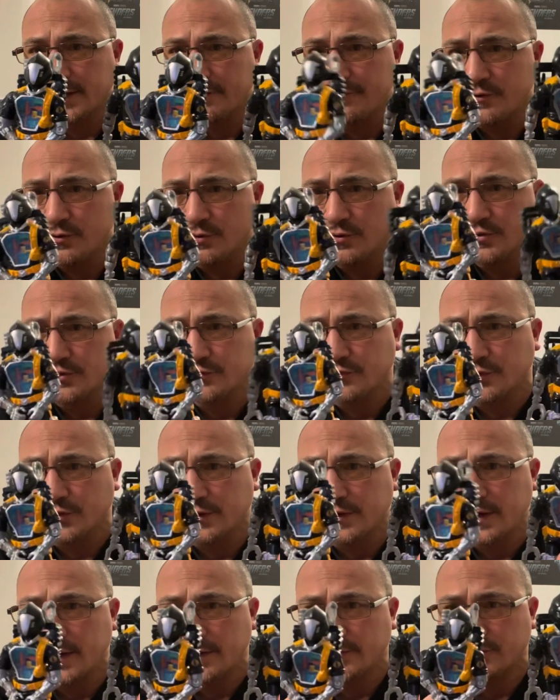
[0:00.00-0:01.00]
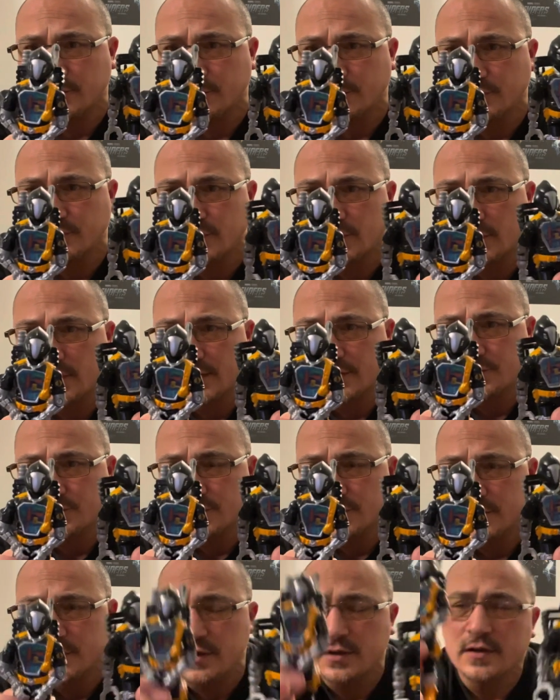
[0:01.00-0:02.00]
if you were just looking at someone's
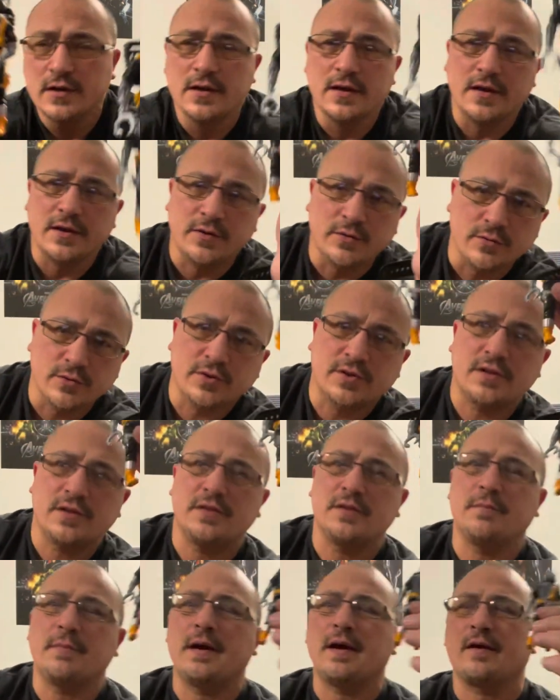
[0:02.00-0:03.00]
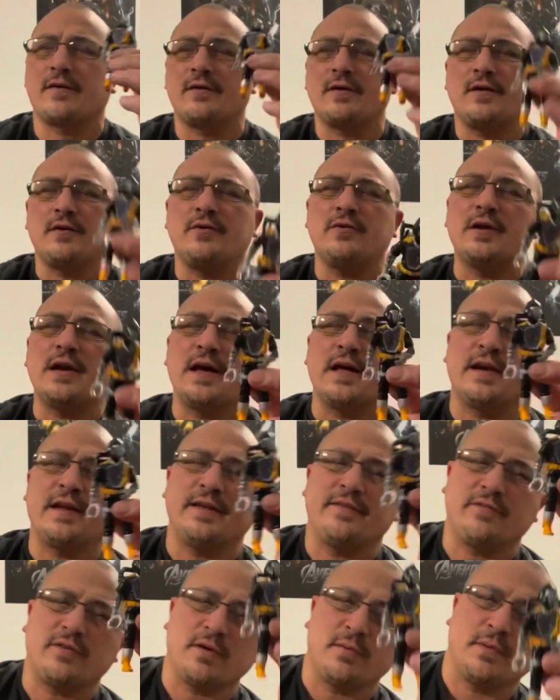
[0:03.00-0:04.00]
collection, you're looking in the background, you're not
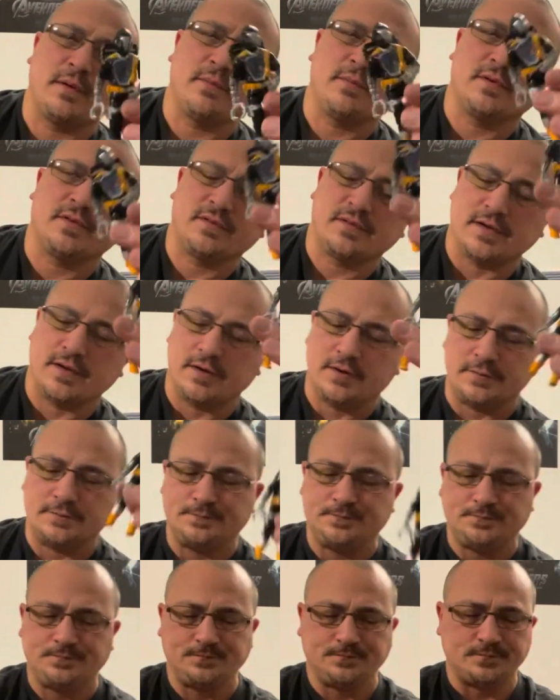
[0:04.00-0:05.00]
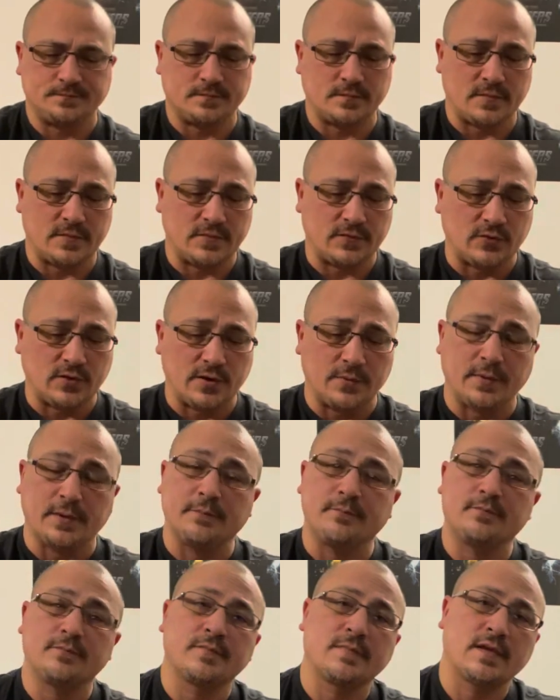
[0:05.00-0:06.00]
even going to be able to tell. So anyway,
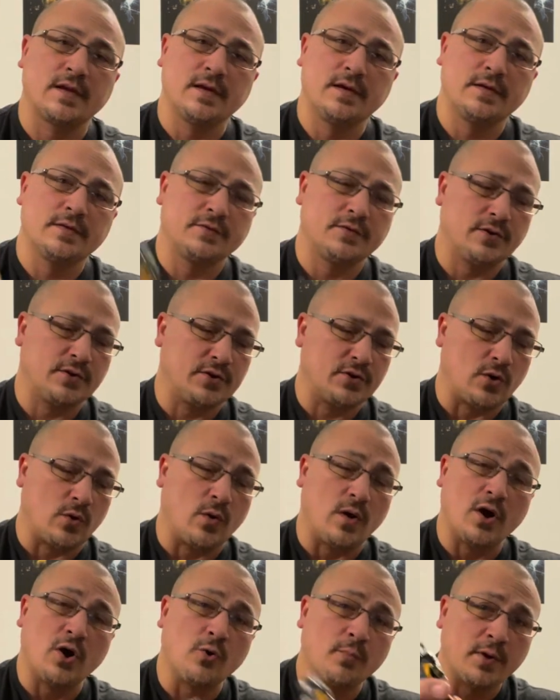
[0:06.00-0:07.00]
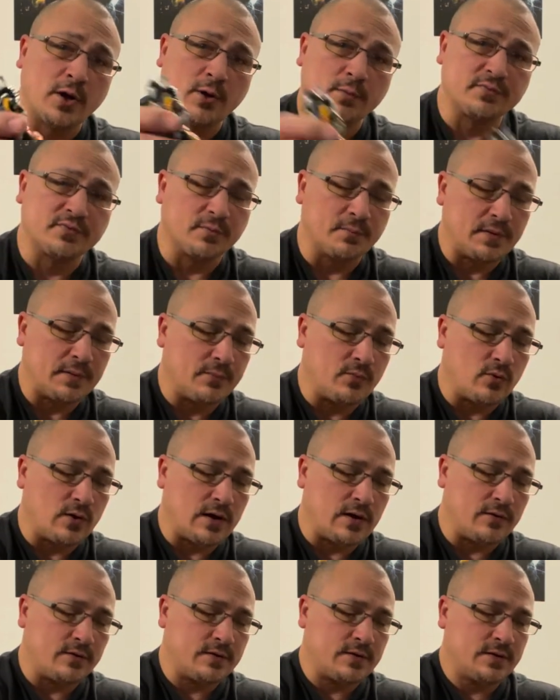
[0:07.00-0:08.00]
there you go. I hope it helps some people
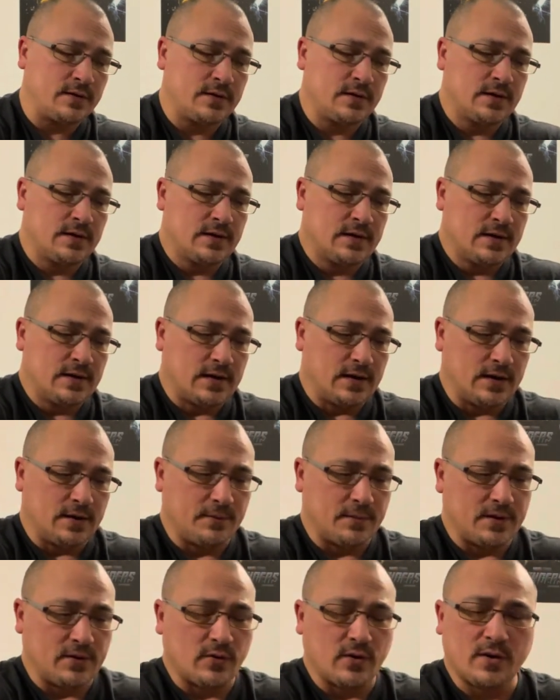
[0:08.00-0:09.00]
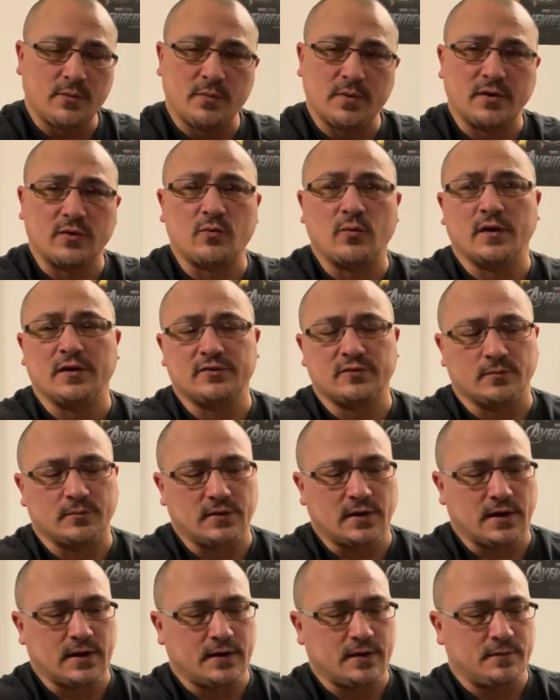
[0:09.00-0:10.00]
out. Um, I know I went quite some
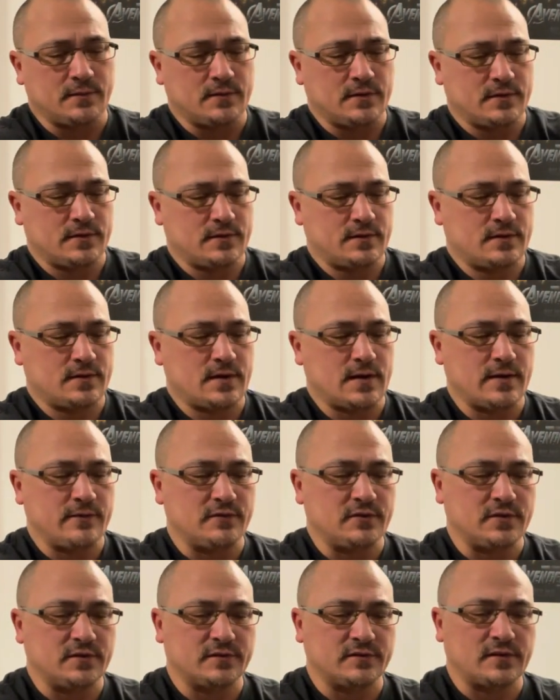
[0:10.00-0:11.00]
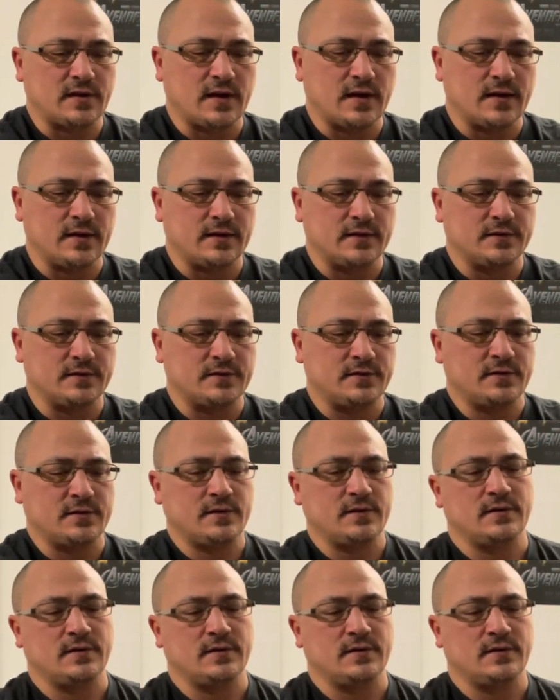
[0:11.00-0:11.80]
time having these guys